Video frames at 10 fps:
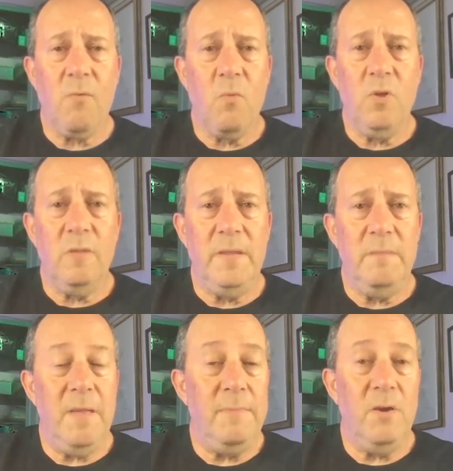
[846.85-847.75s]
or will it be
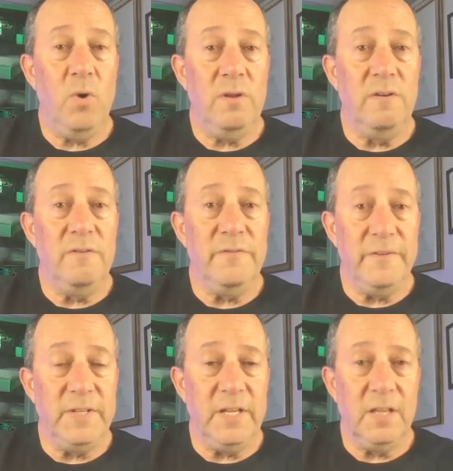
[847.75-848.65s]
maybe a
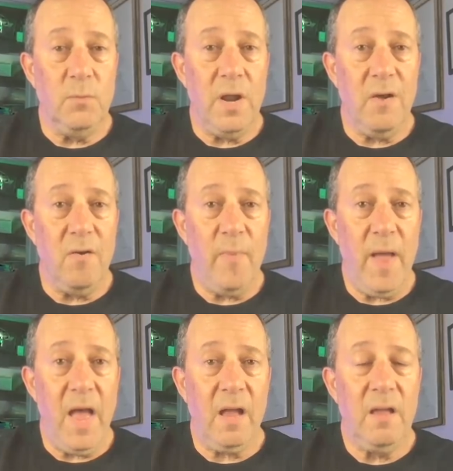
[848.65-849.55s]
150 kilowatt hour
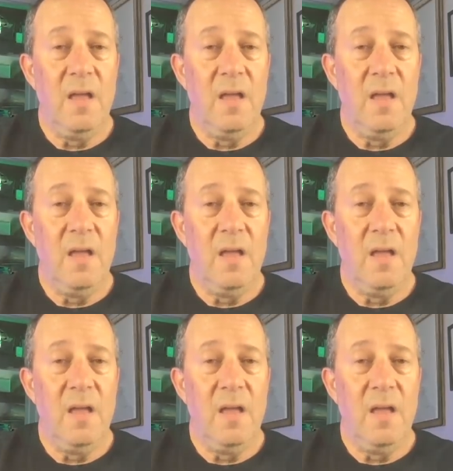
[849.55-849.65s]
pack?